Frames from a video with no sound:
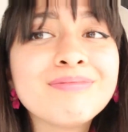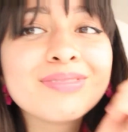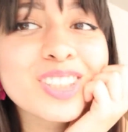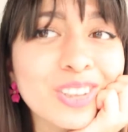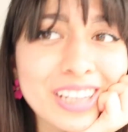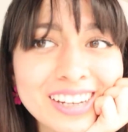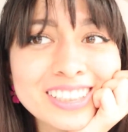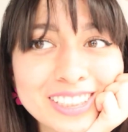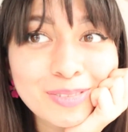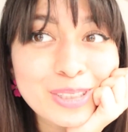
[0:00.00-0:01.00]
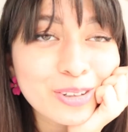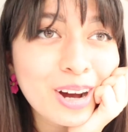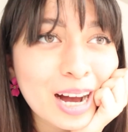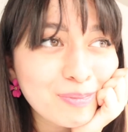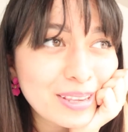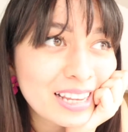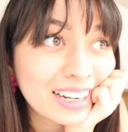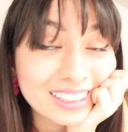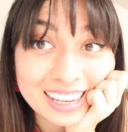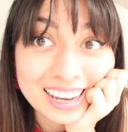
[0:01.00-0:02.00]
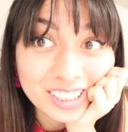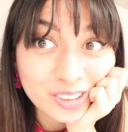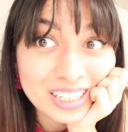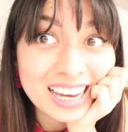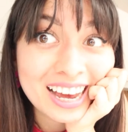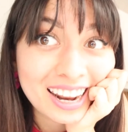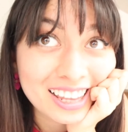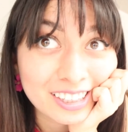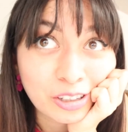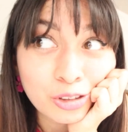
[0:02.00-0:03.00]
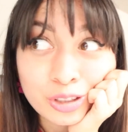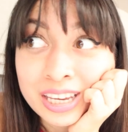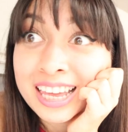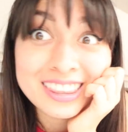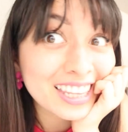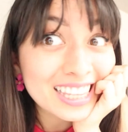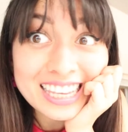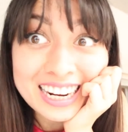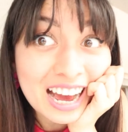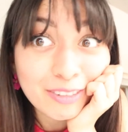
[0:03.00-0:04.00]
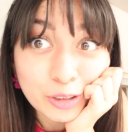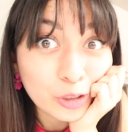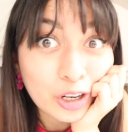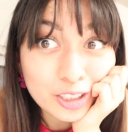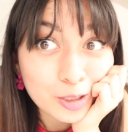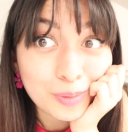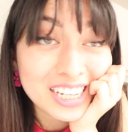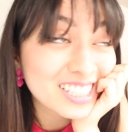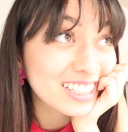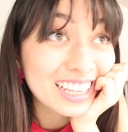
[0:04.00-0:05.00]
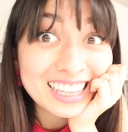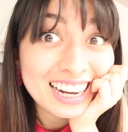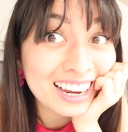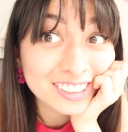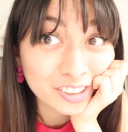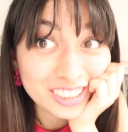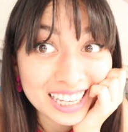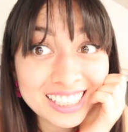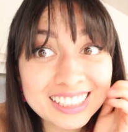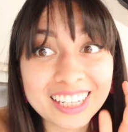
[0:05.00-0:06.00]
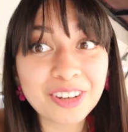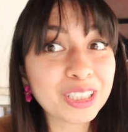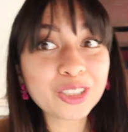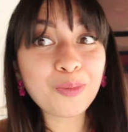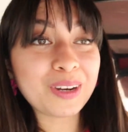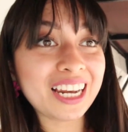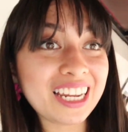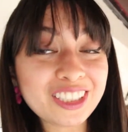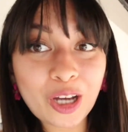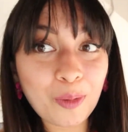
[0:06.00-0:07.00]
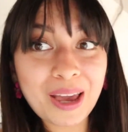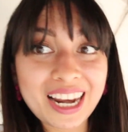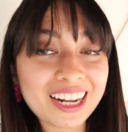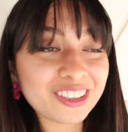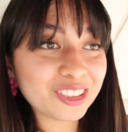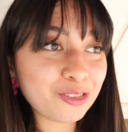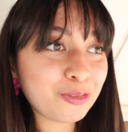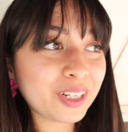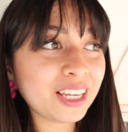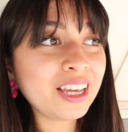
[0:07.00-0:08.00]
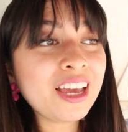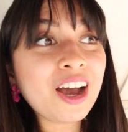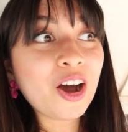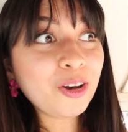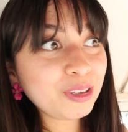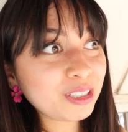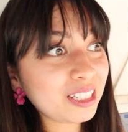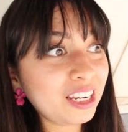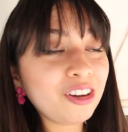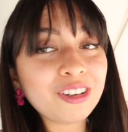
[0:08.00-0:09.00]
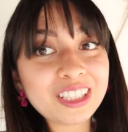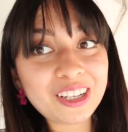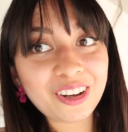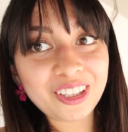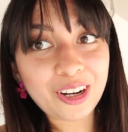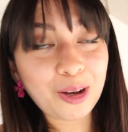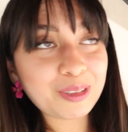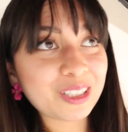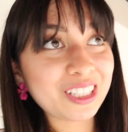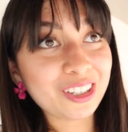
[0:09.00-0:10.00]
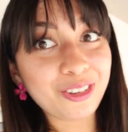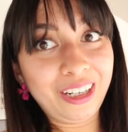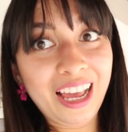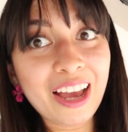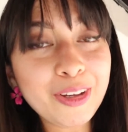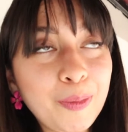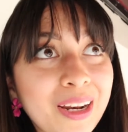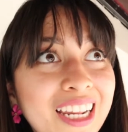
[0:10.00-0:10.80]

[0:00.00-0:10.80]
It's so nice. I'm so happy that they actually had a dish. They didn't have to customize it. They didn't adjust anything. It was completely top 8 allergen free. Obviously, all the other options I couldn't have it, but